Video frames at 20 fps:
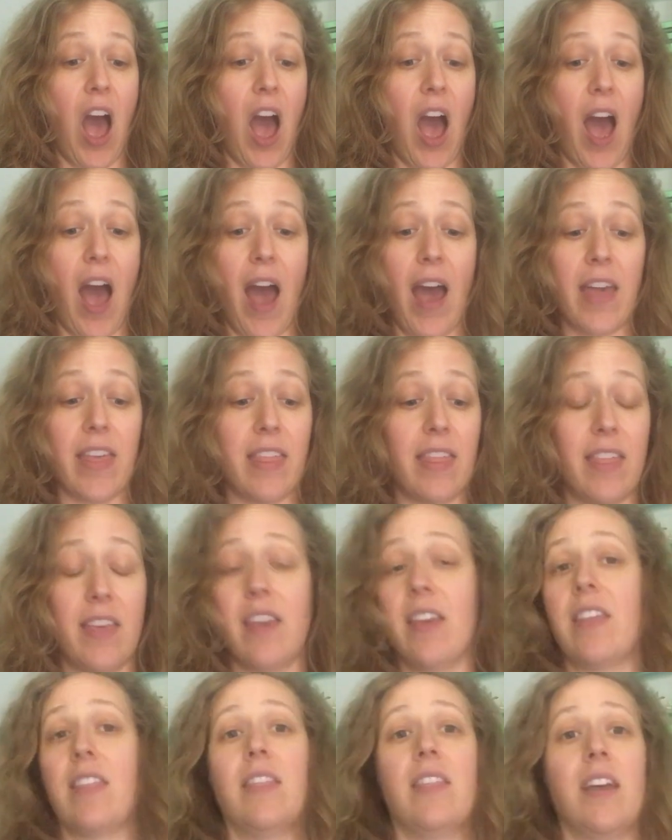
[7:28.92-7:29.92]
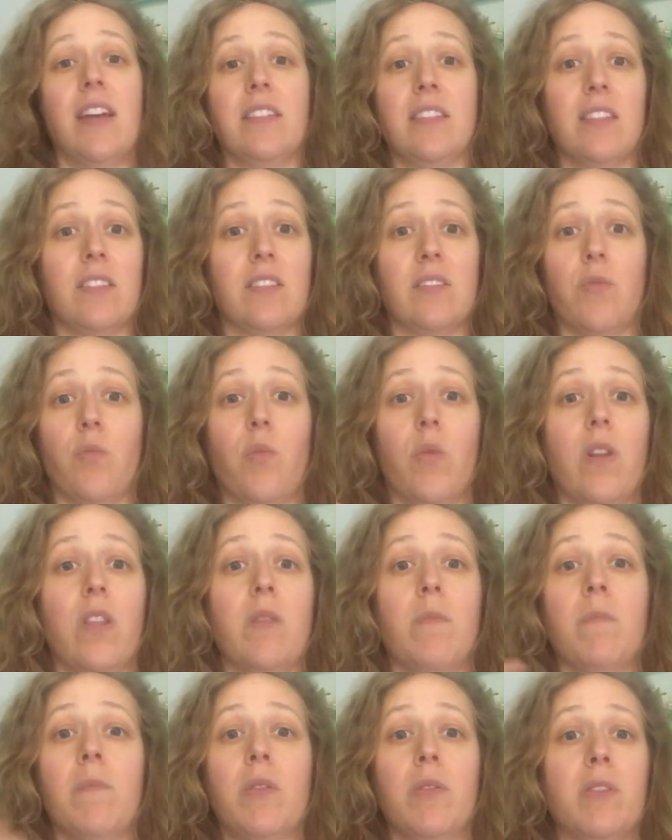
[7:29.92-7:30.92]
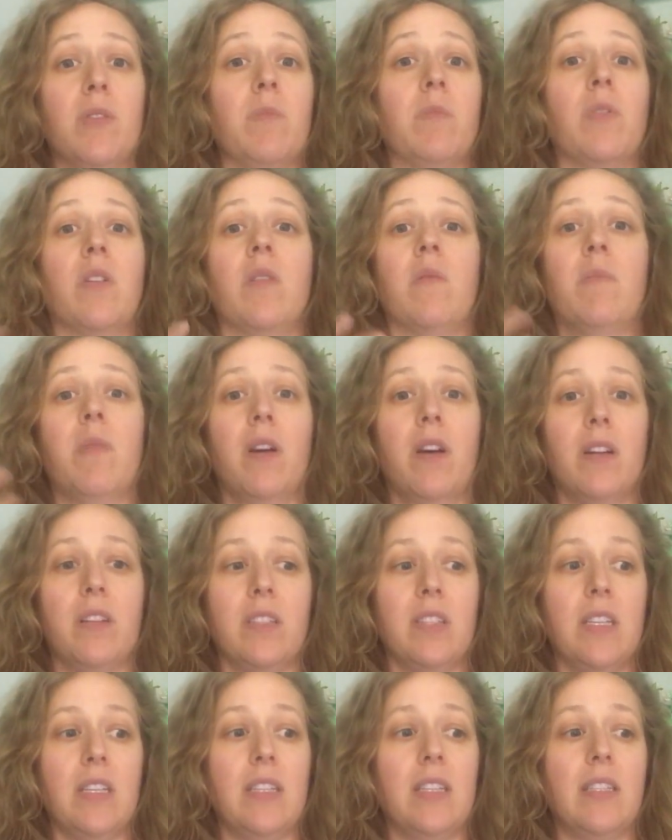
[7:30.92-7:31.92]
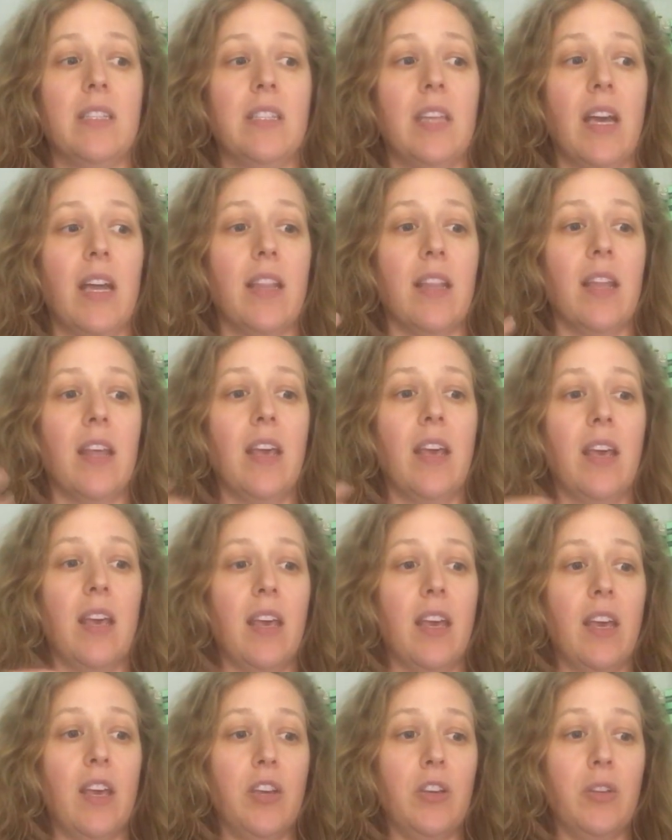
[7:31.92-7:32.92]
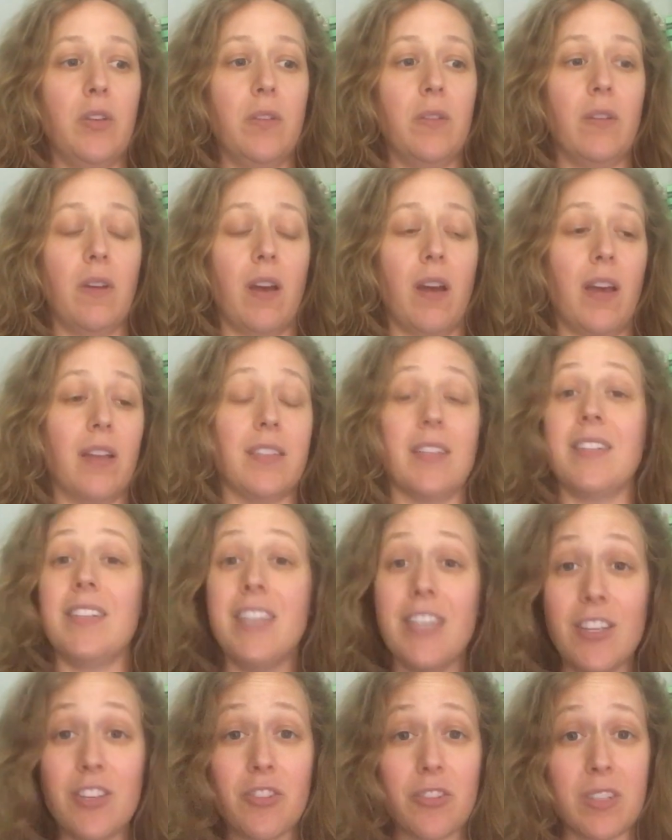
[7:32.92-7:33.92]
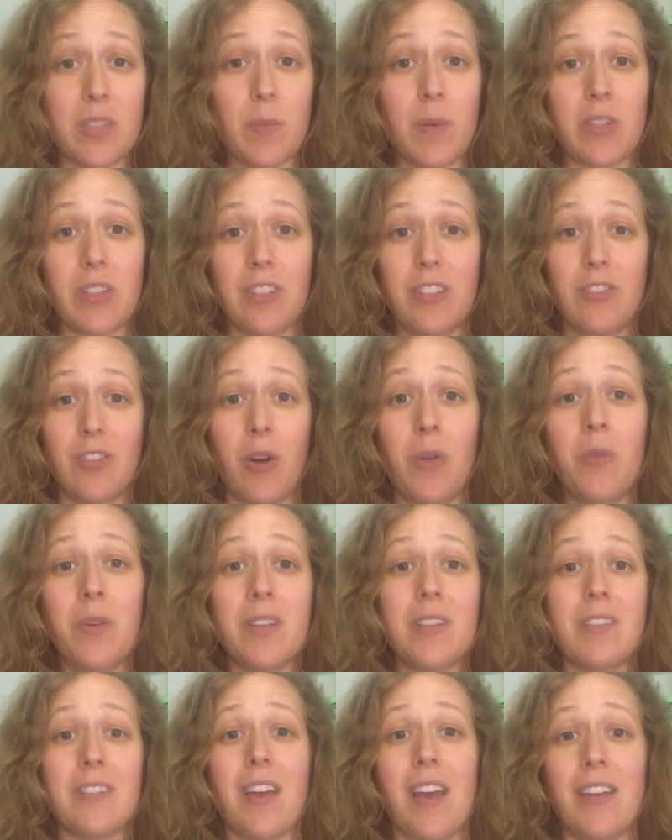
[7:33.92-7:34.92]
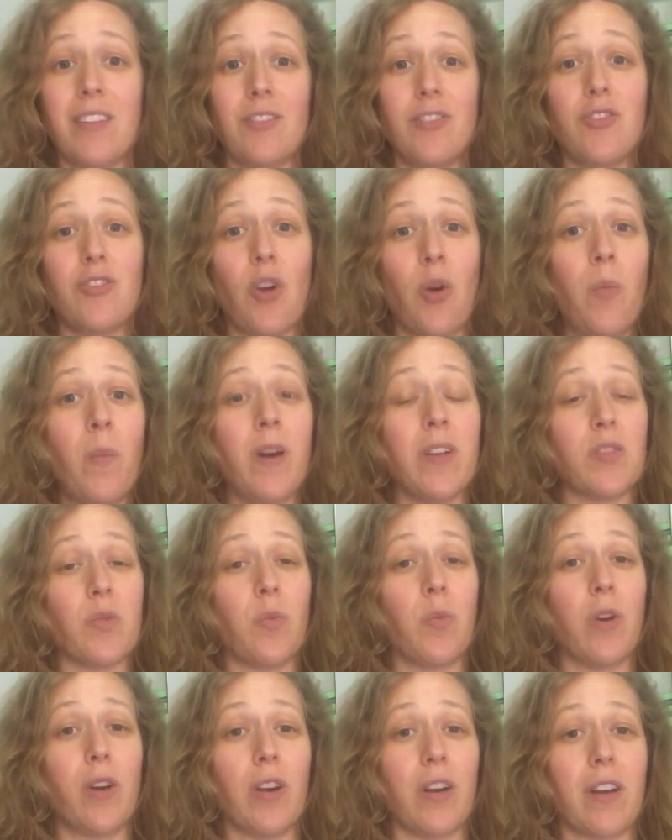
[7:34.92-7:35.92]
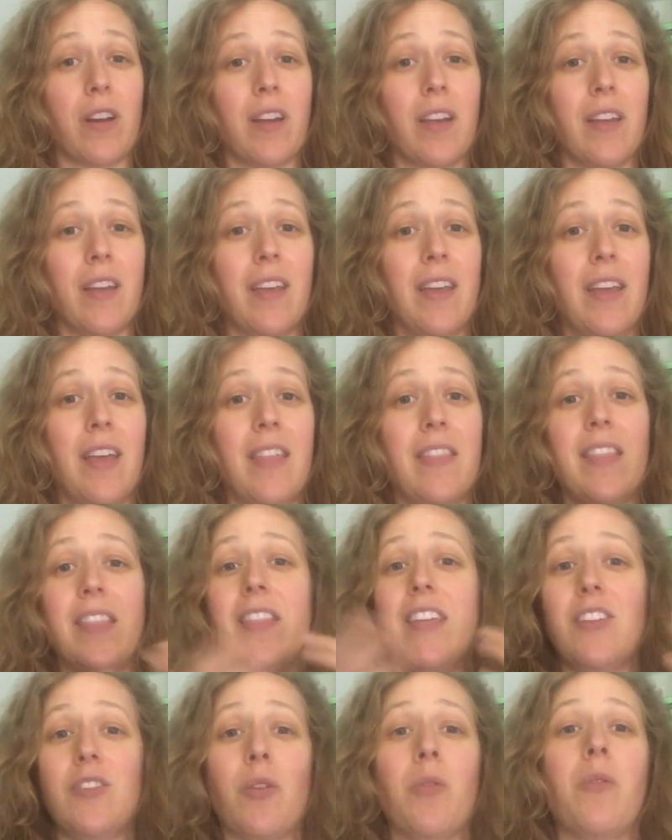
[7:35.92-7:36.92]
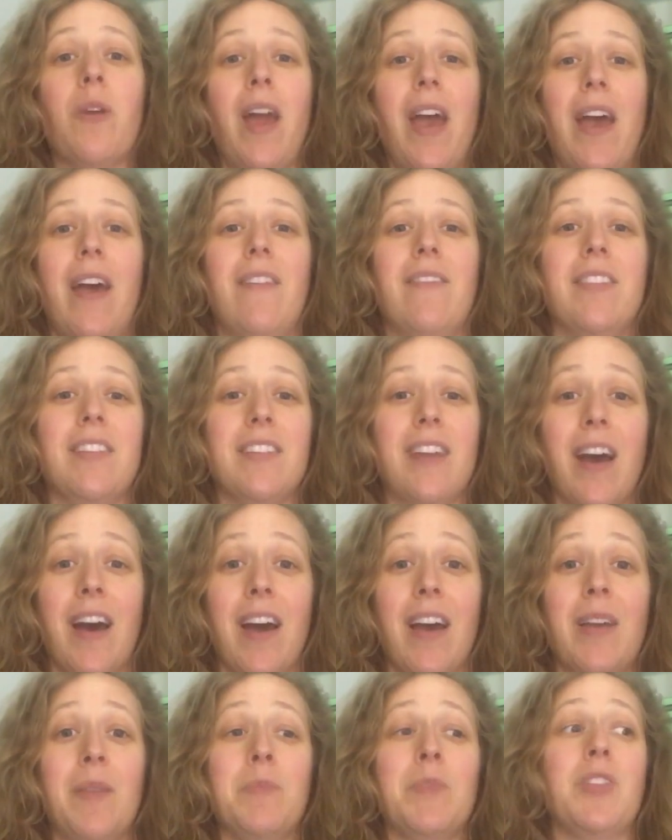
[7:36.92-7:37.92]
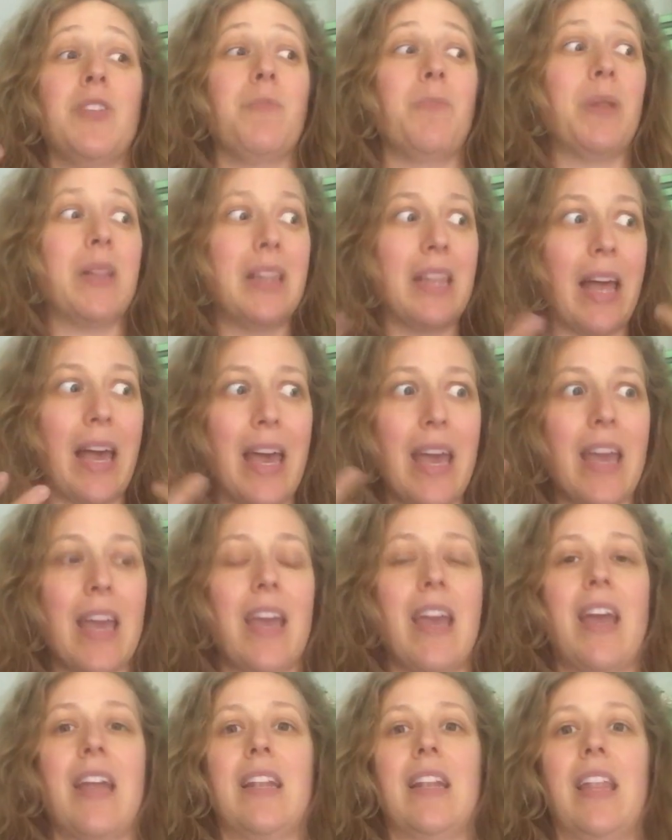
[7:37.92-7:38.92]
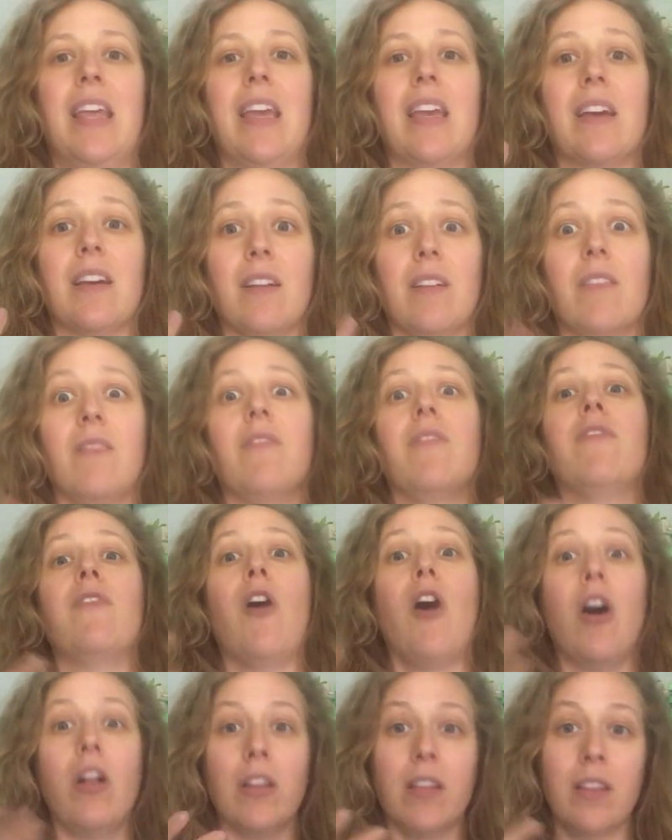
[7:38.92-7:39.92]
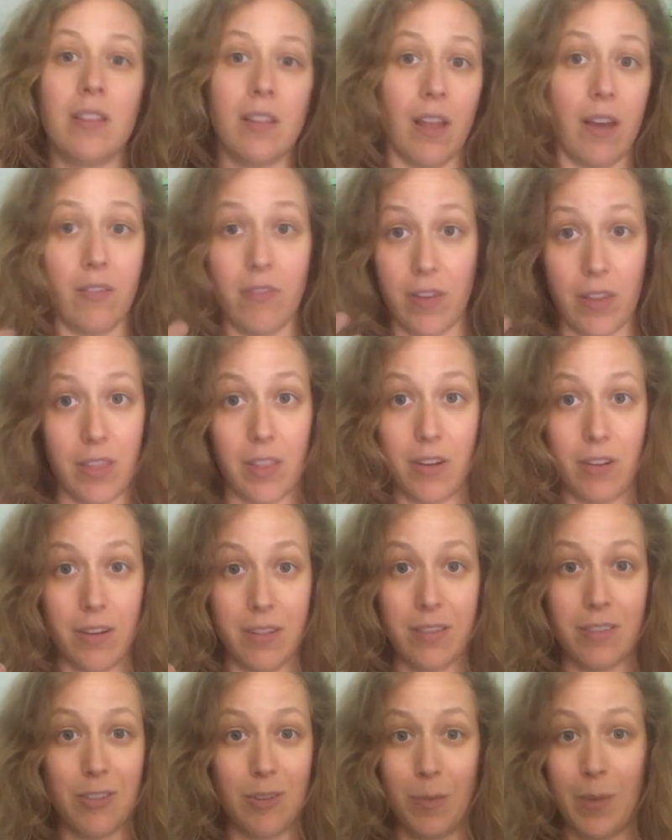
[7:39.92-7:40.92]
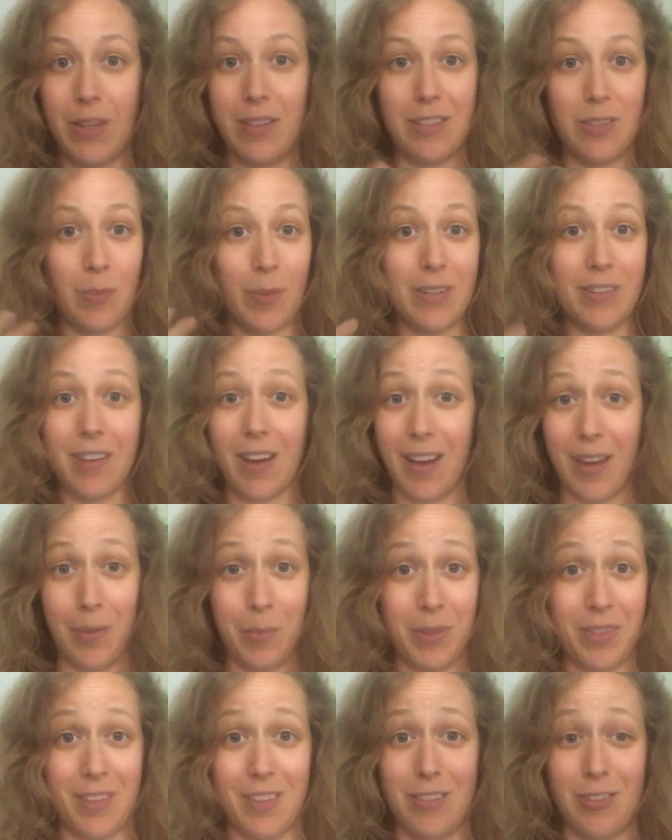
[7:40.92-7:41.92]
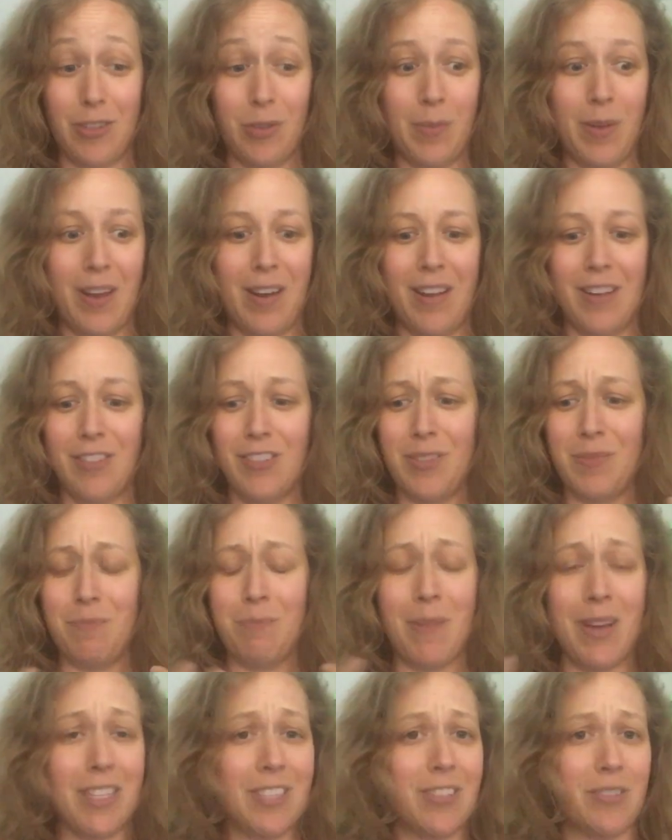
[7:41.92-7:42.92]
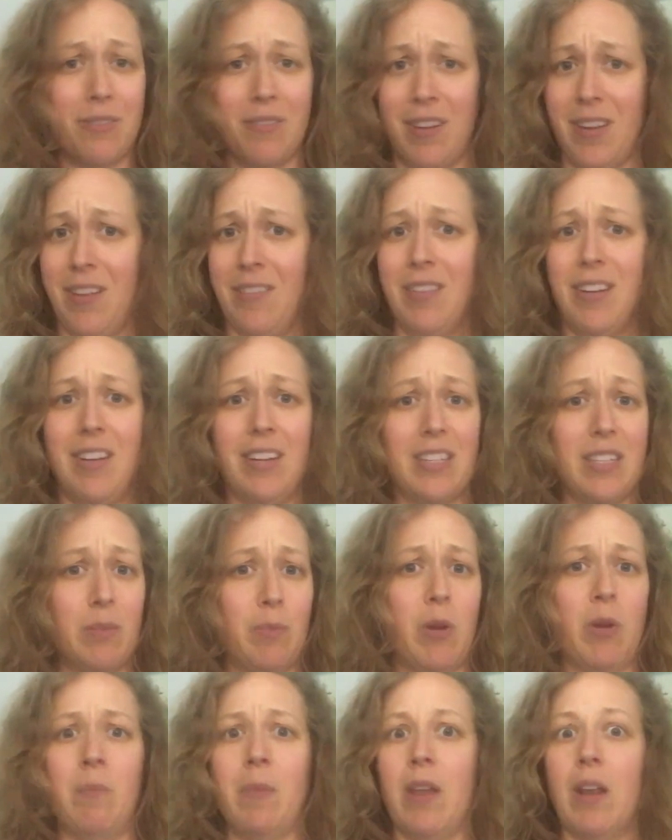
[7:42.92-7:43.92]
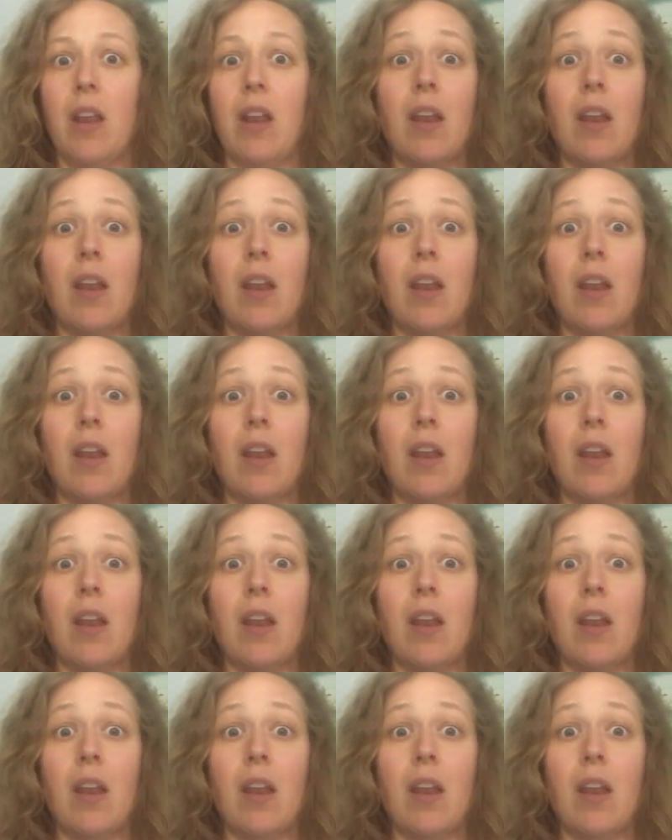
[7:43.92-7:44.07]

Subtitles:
I think that's one of the most important parts, is that as a teacher especially, don't assign so much work that they don't have the time to play and like fall in love with their instrument and spend time with the instrument and just mess around and experiment.